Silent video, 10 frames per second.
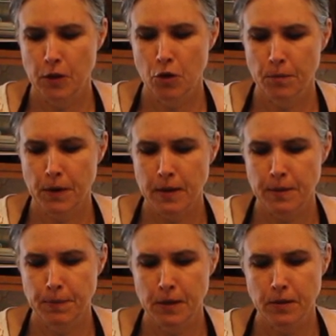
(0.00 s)
You could
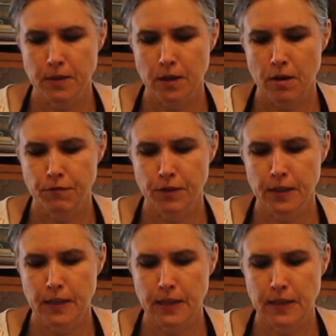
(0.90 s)
probably peel this off
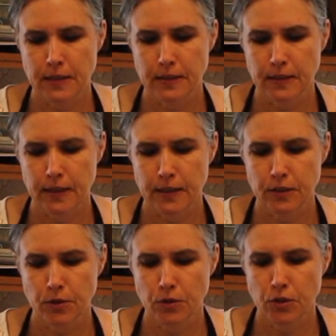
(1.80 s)
really easily.
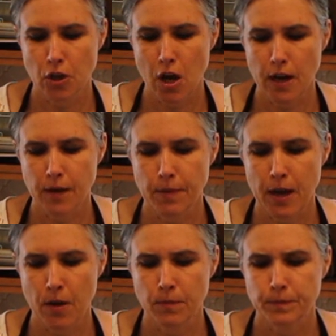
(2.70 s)
So talk
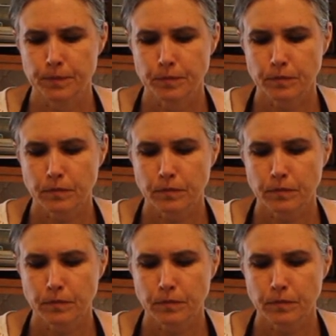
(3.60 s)
about